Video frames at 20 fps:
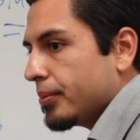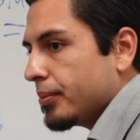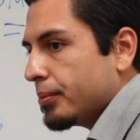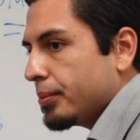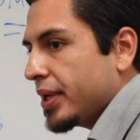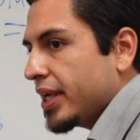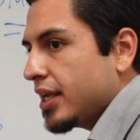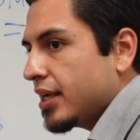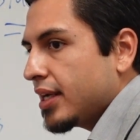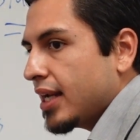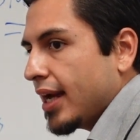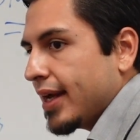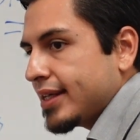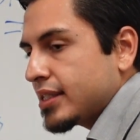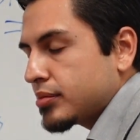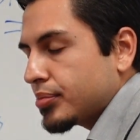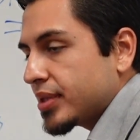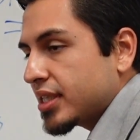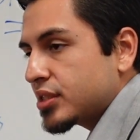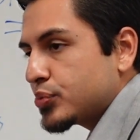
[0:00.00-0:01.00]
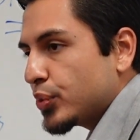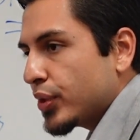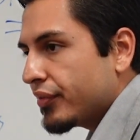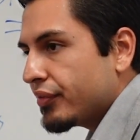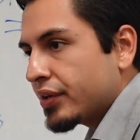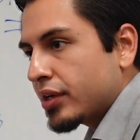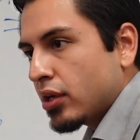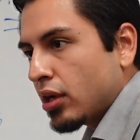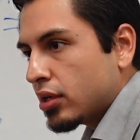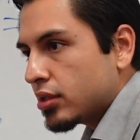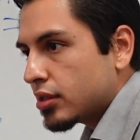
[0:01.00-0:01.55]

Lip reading: being nice because we haven't